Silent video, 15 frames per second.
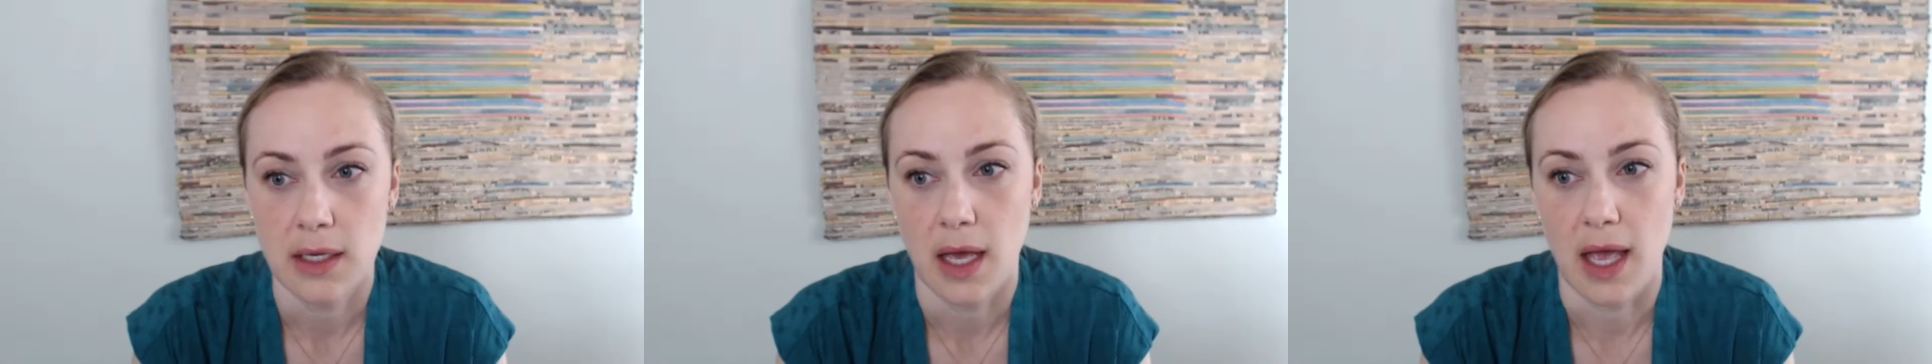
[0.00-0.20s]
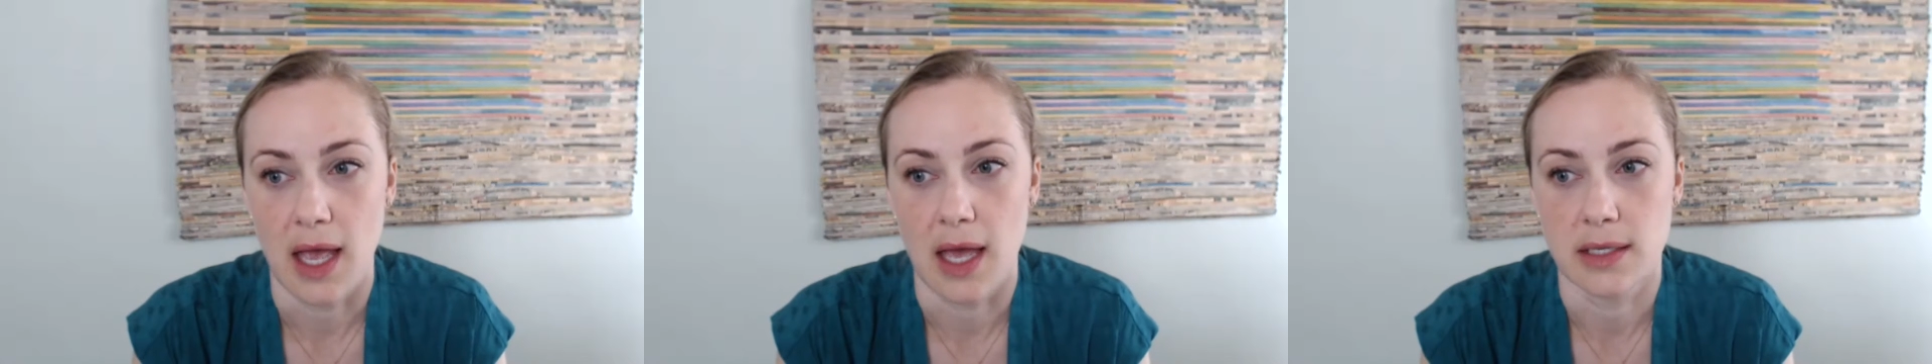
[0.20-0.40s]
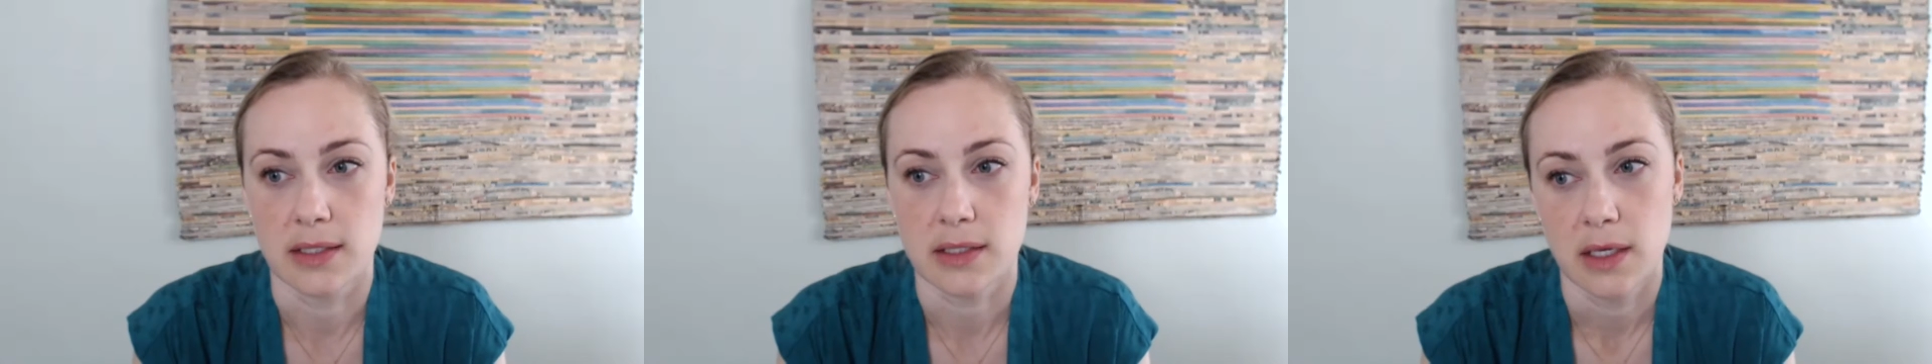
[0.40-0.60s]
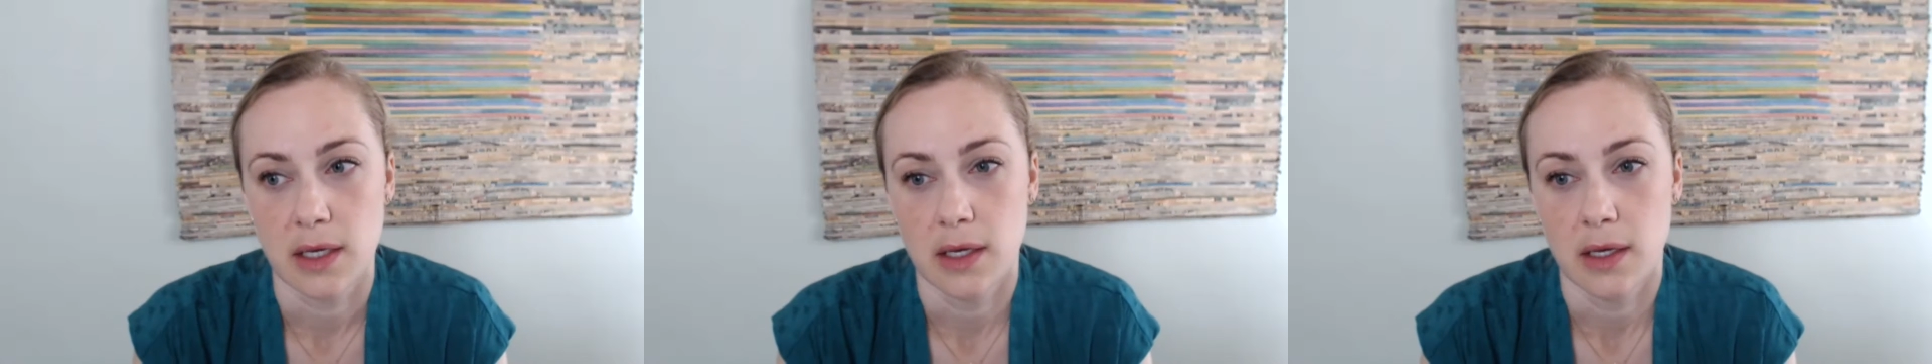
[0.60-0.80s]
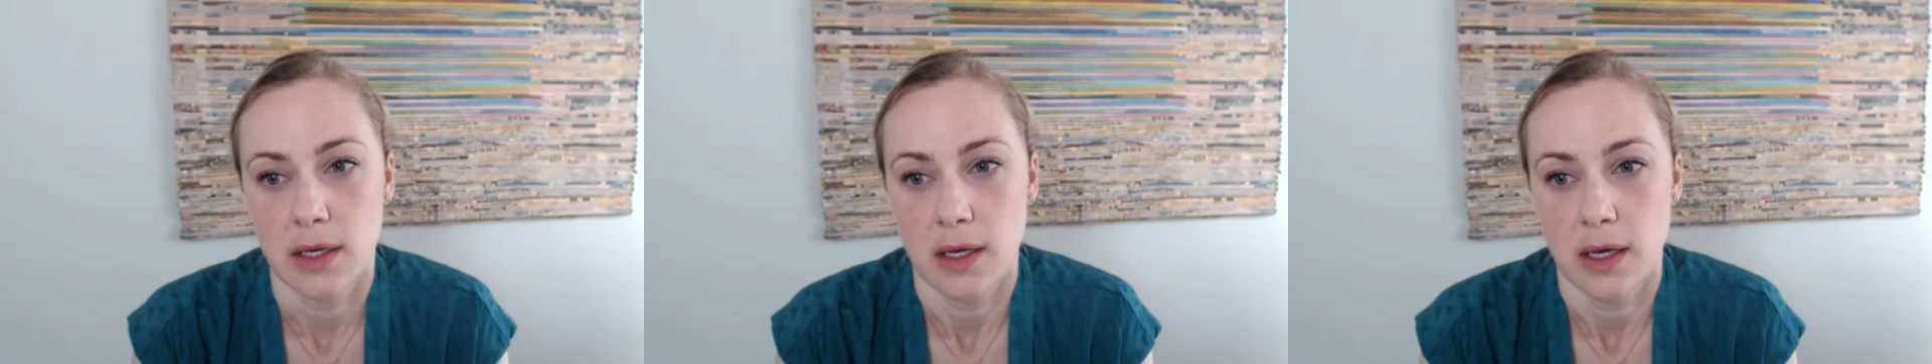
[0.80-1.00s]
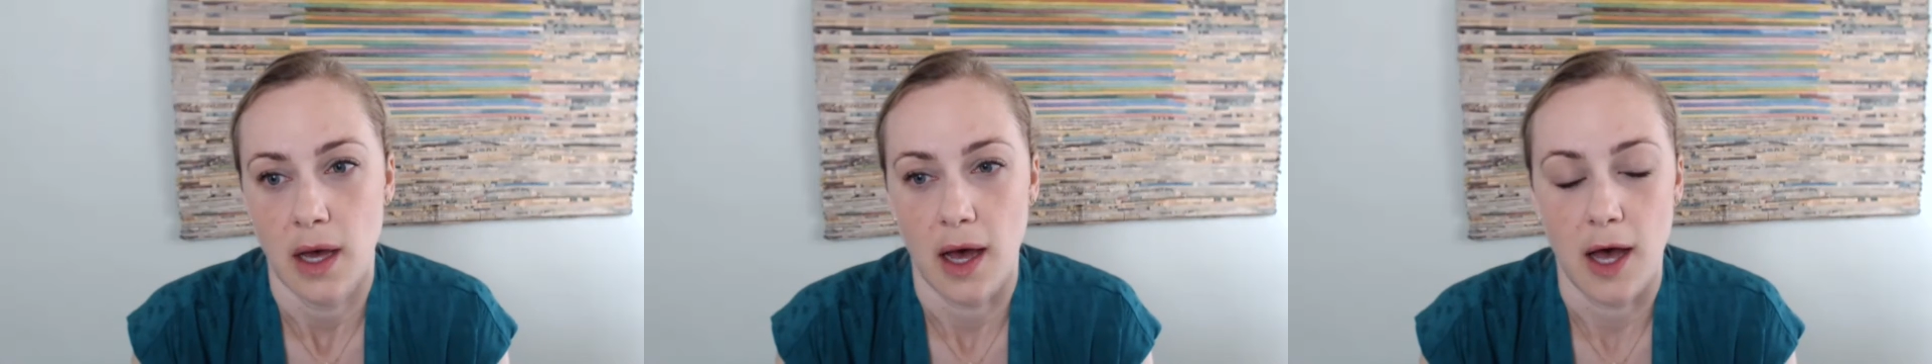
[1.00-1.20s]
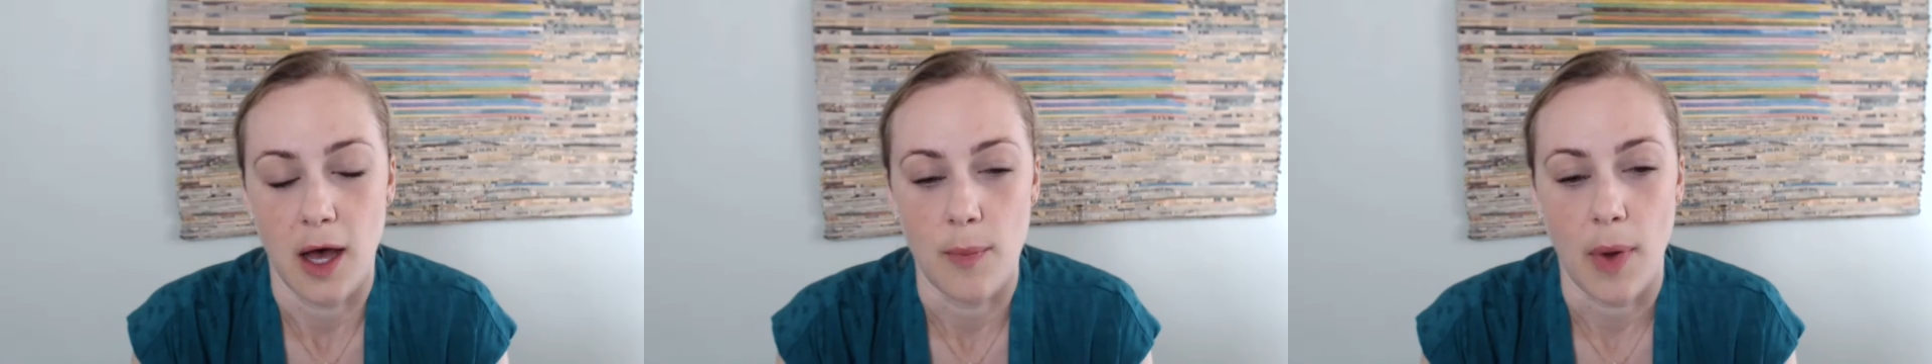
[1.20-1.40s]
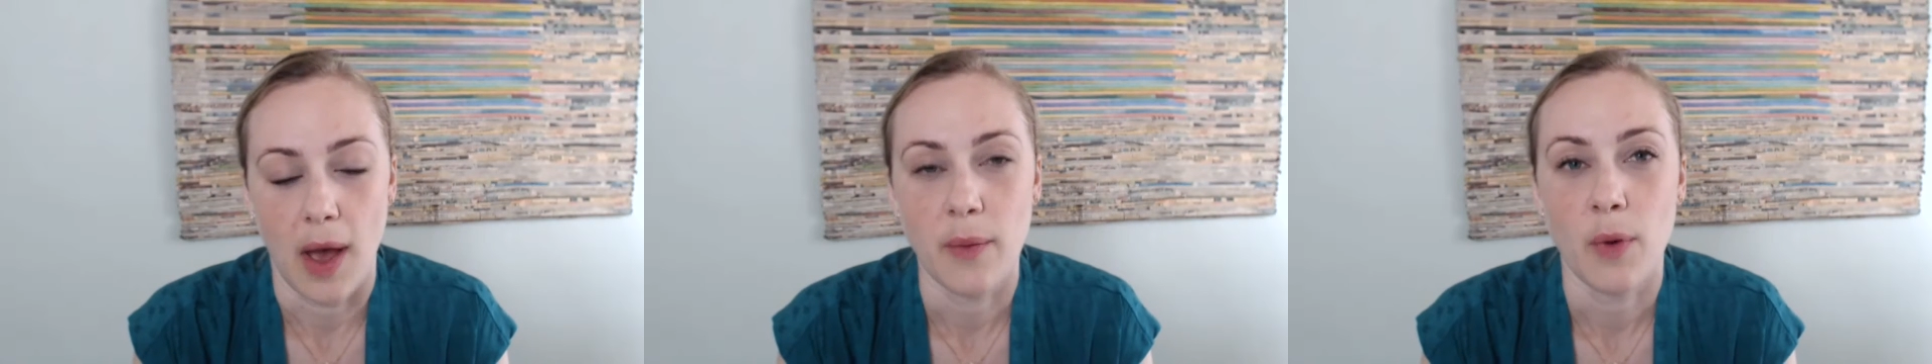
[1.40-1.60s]
And um,
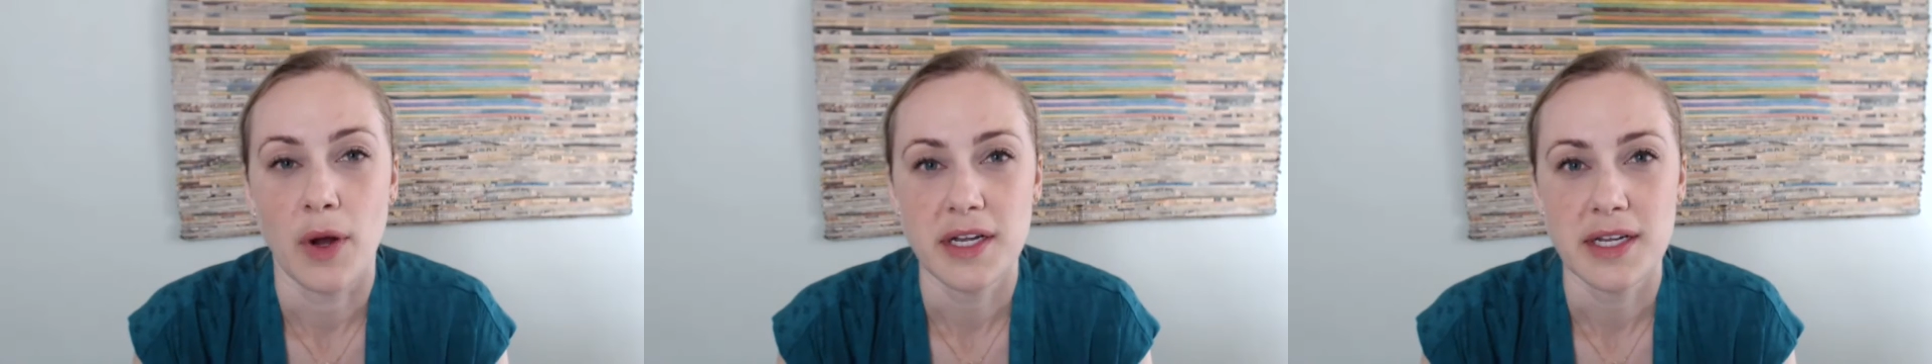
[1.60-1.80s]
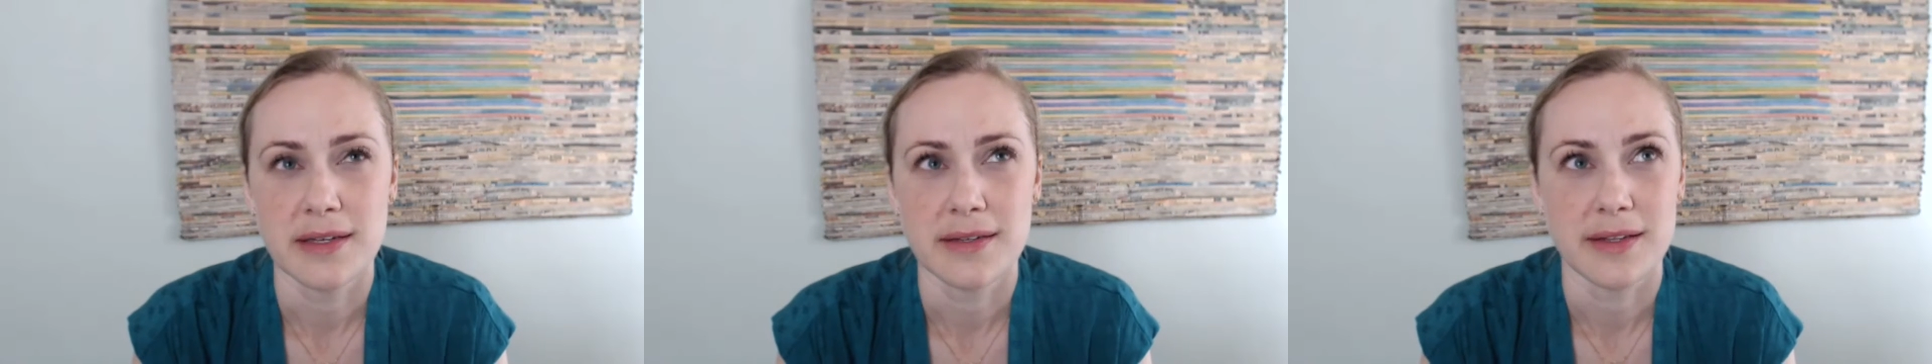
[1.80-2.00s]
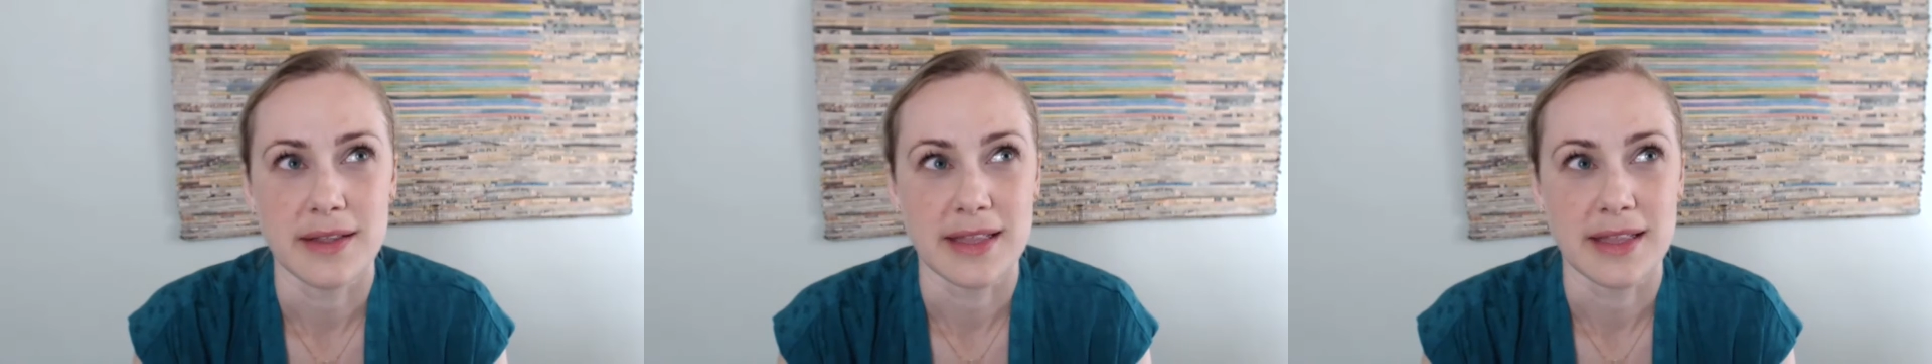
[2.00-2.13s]
I wanted to,